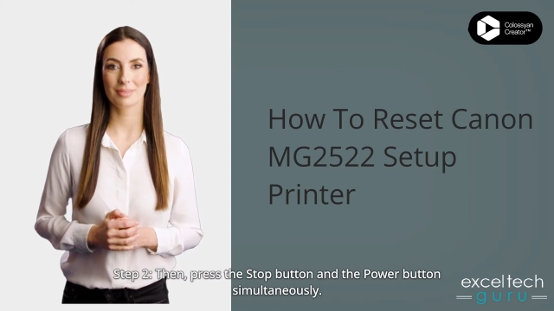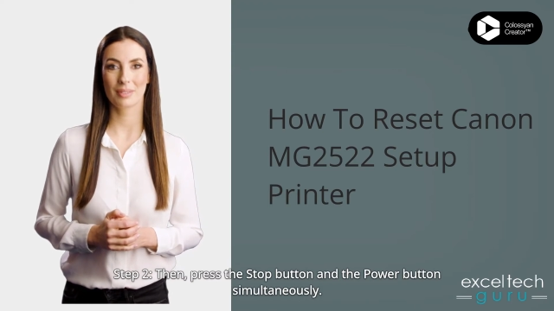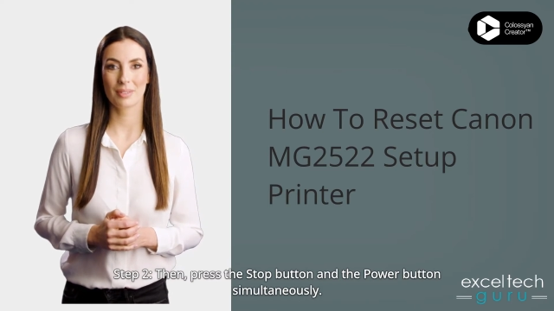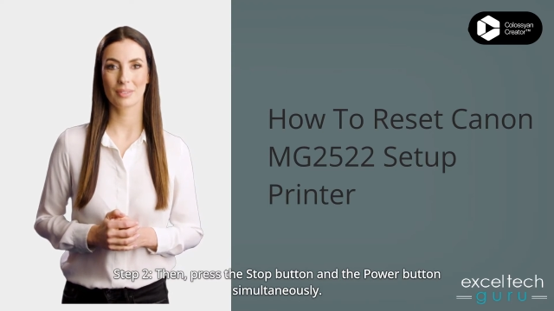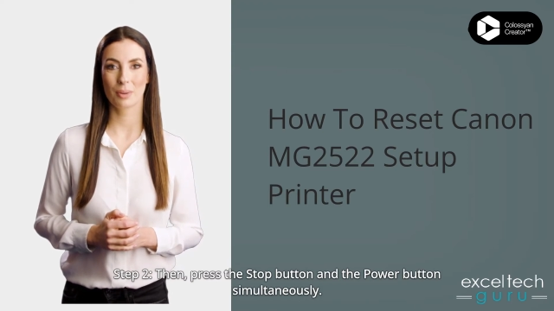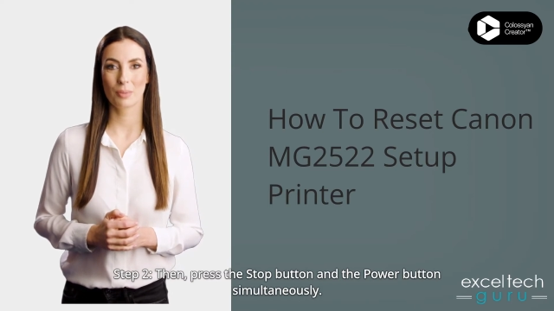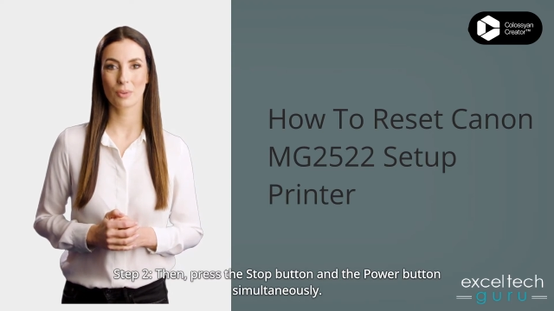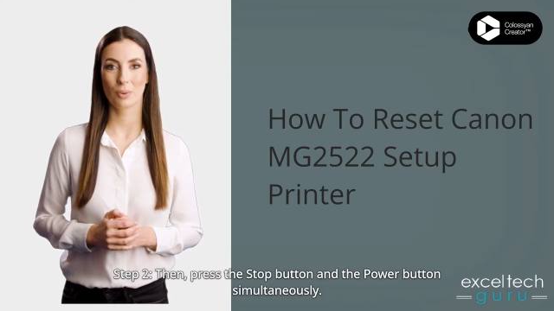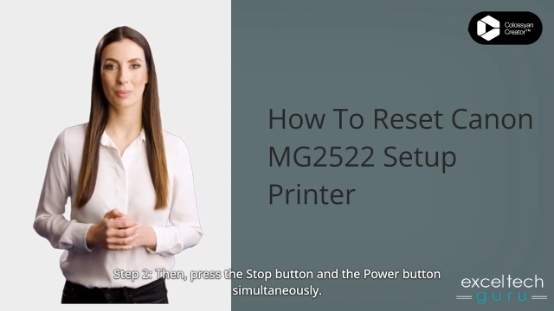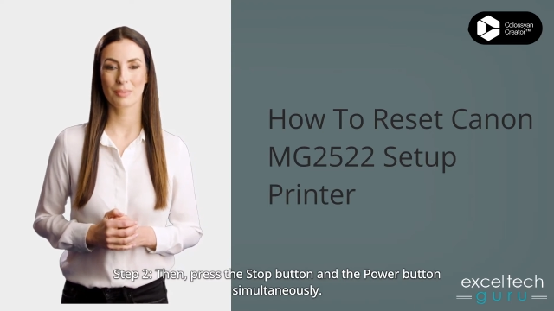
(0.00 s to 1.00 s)
Step
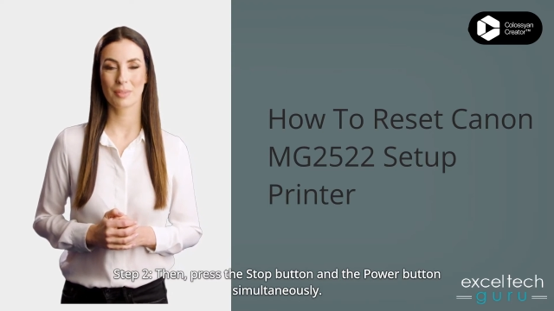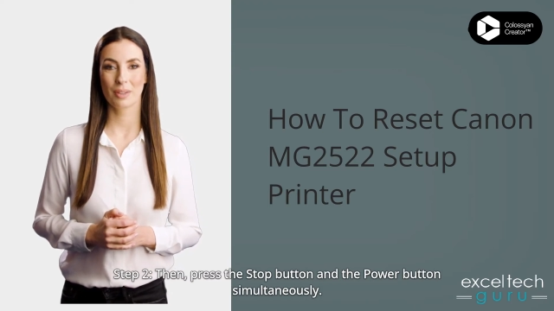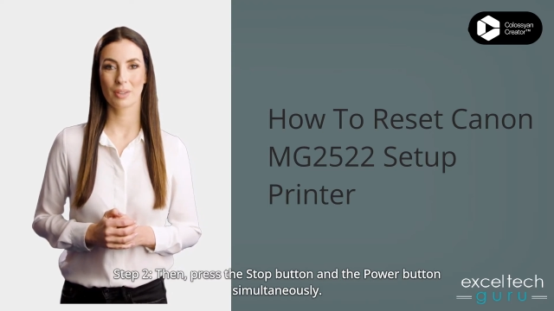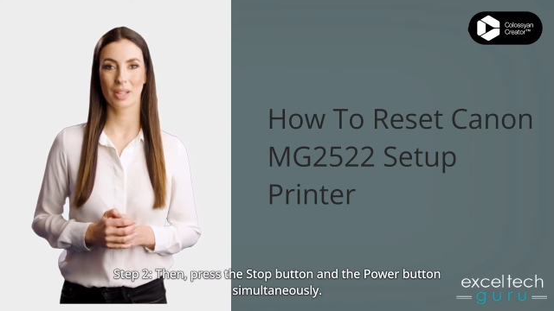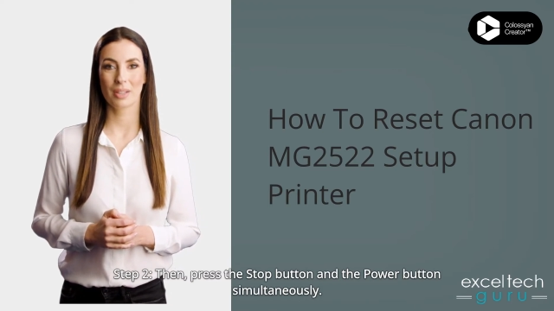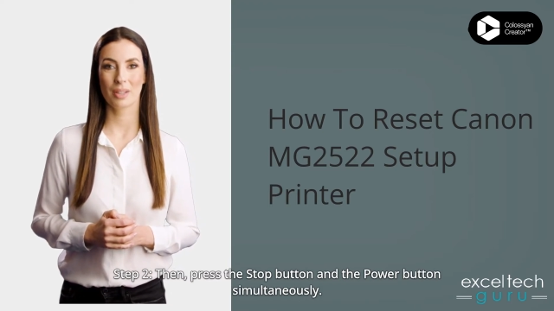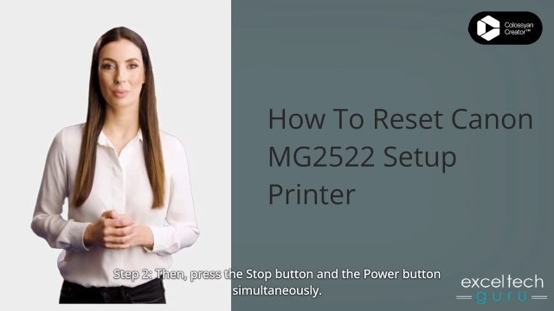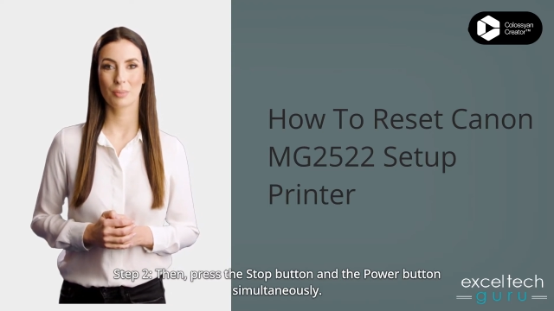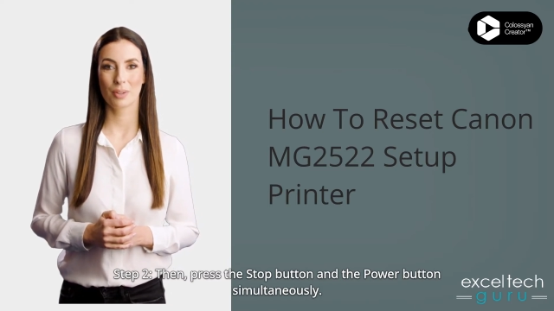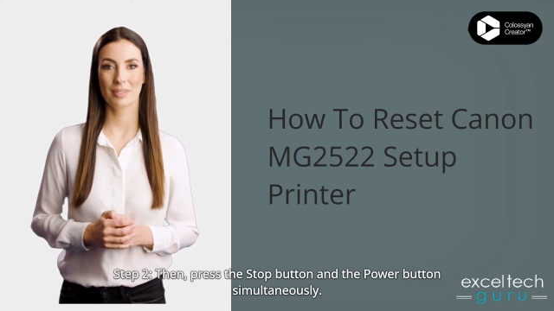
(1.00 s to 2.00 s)
2. Then,
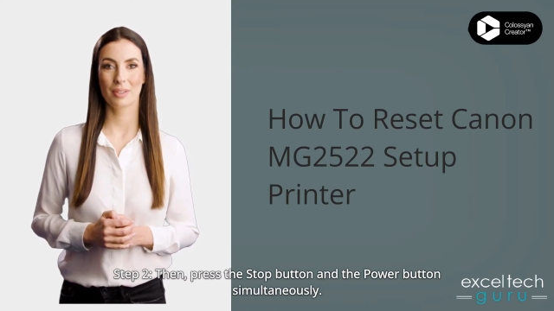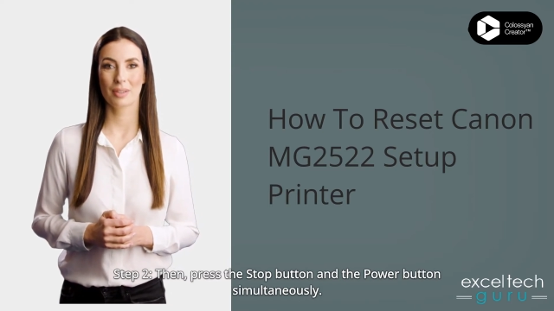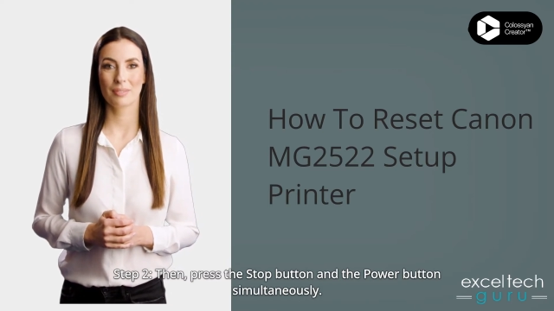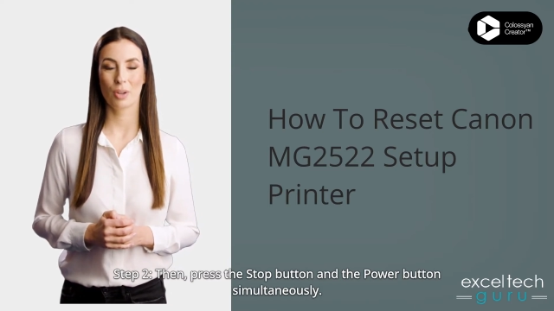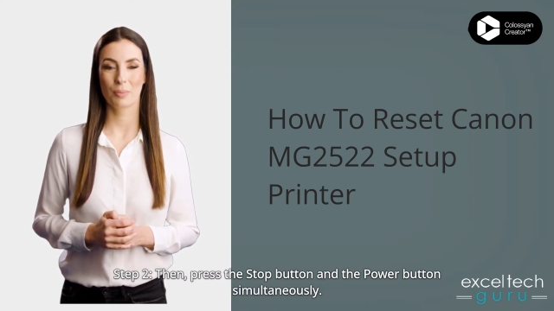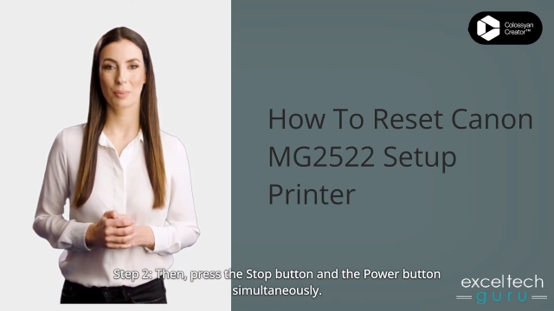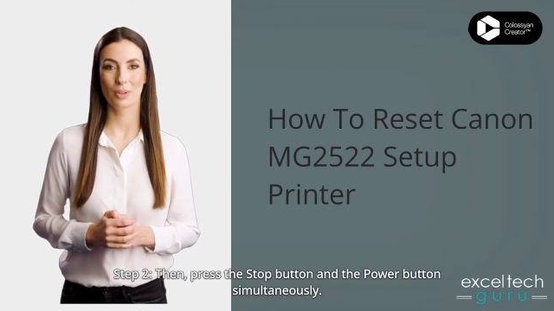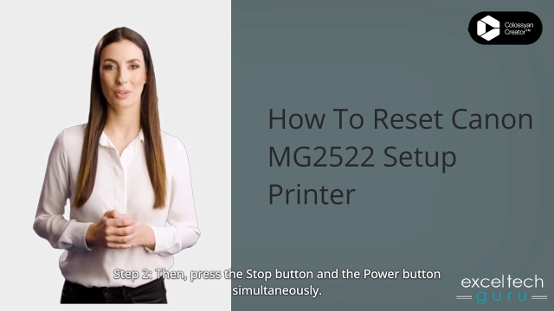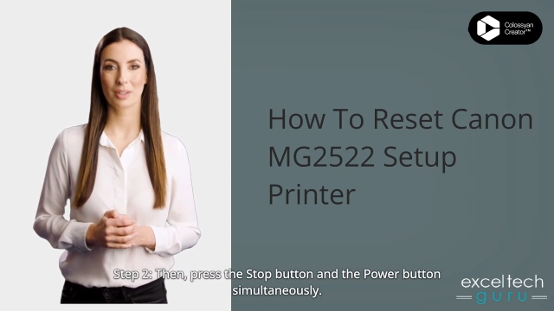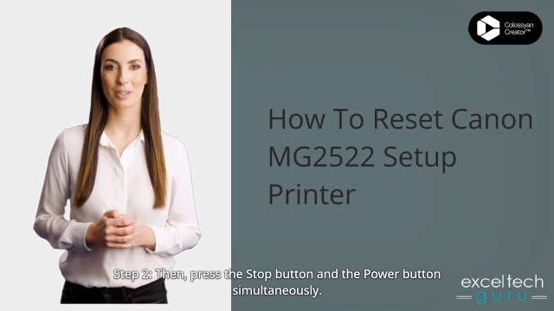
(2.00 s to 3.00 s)
press the stop
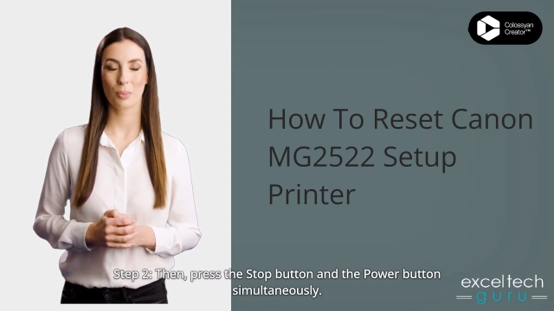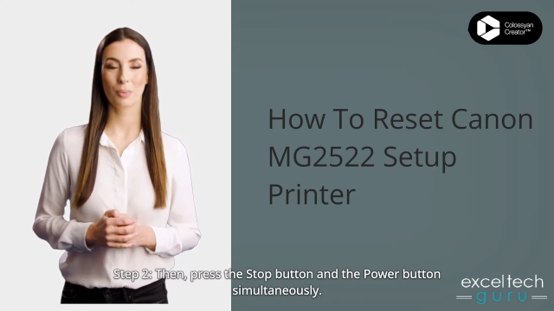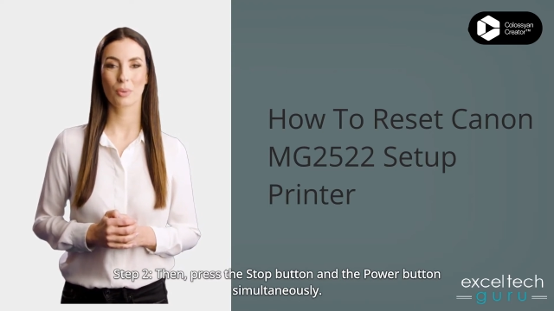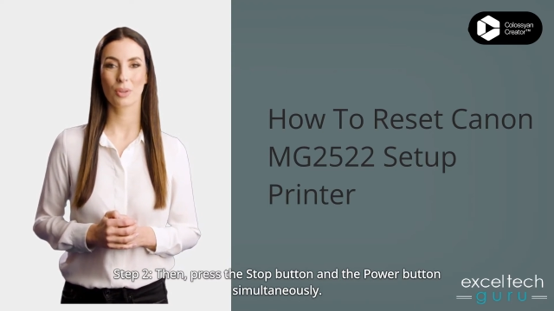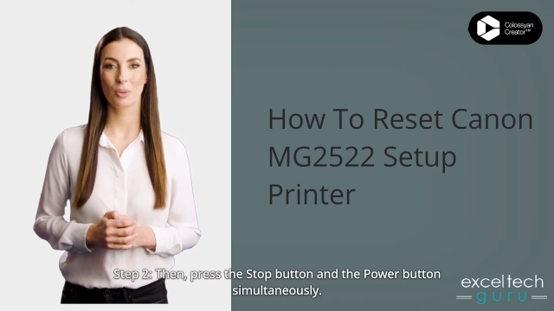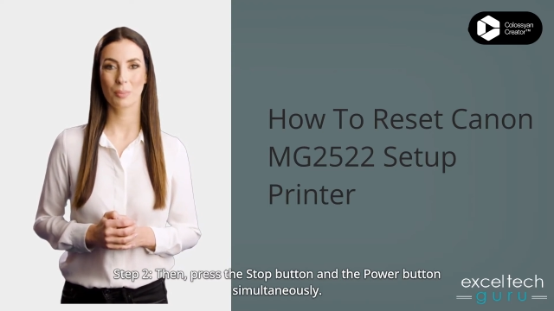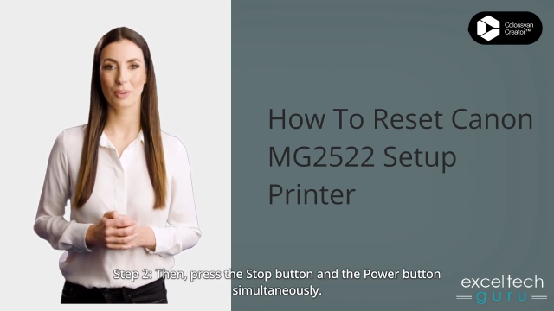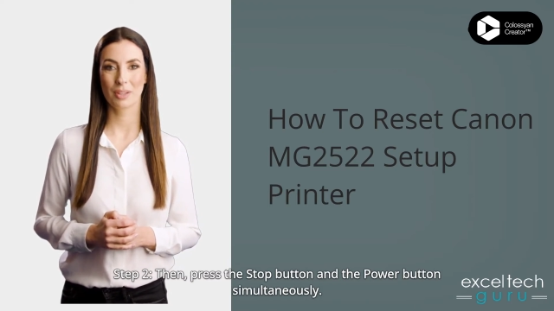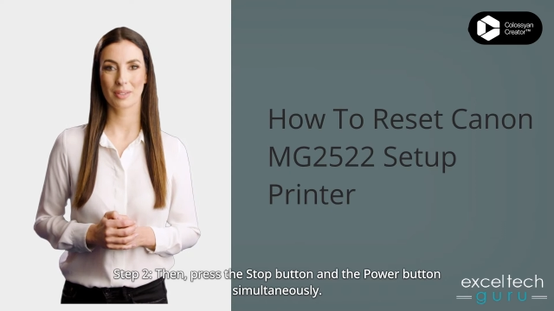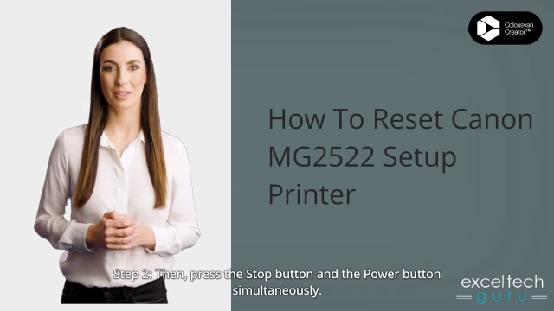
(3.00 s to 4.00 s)
button and the power
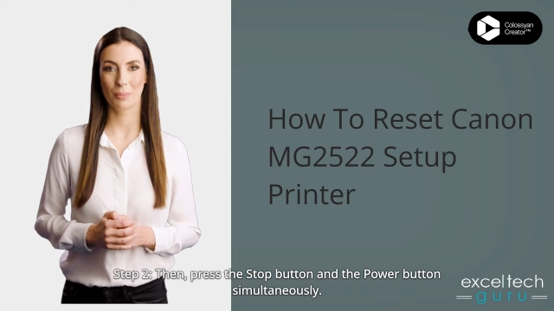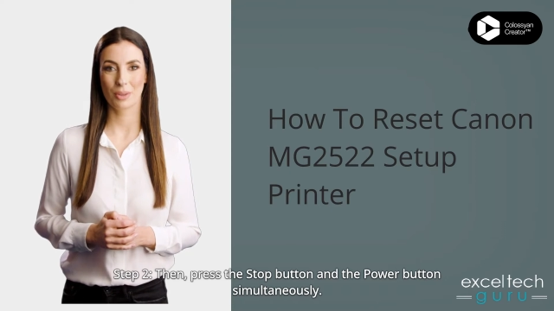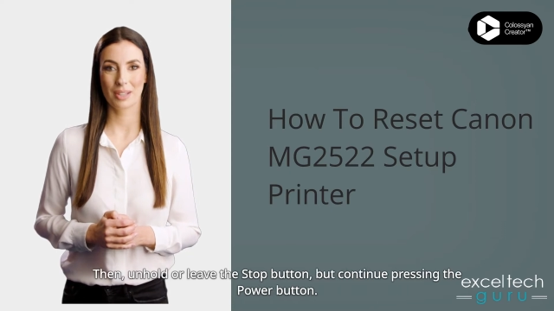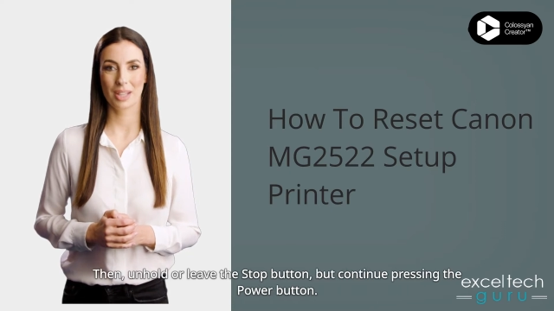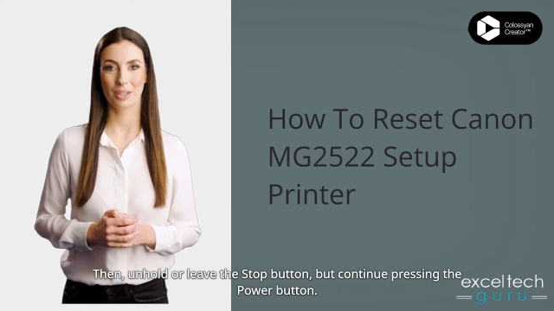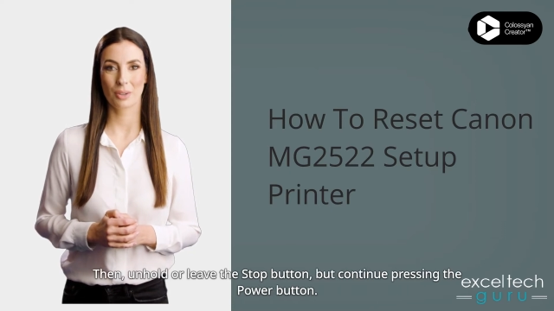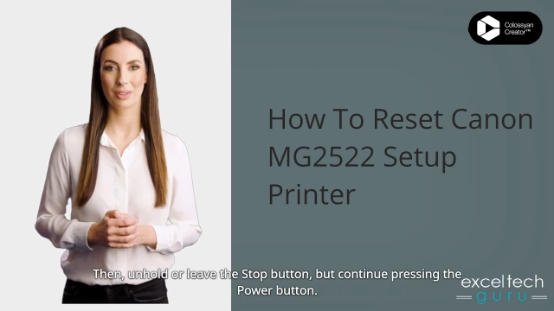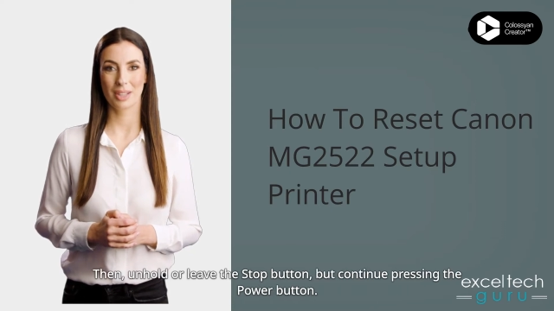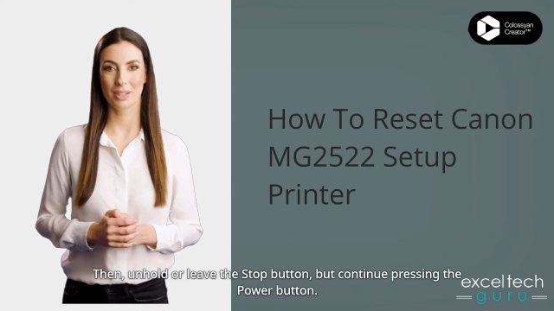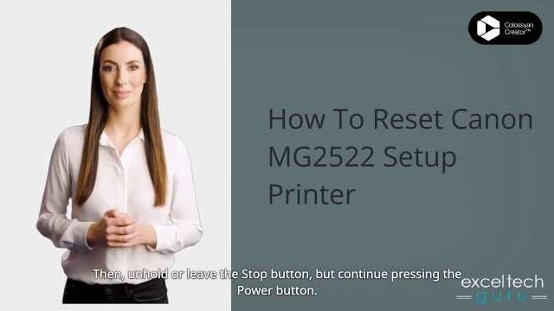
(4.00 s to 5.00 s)
button
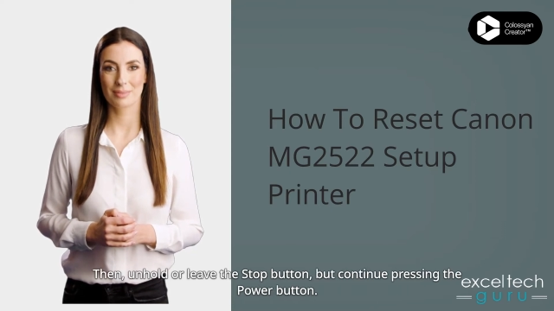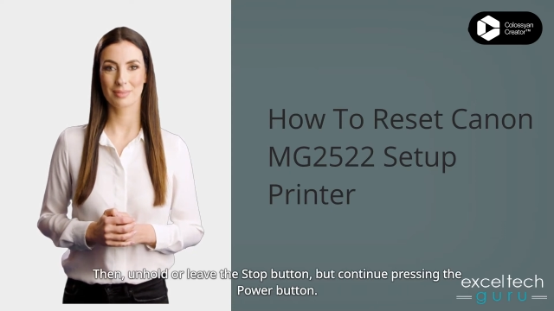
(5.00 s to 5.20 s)
simultaneously.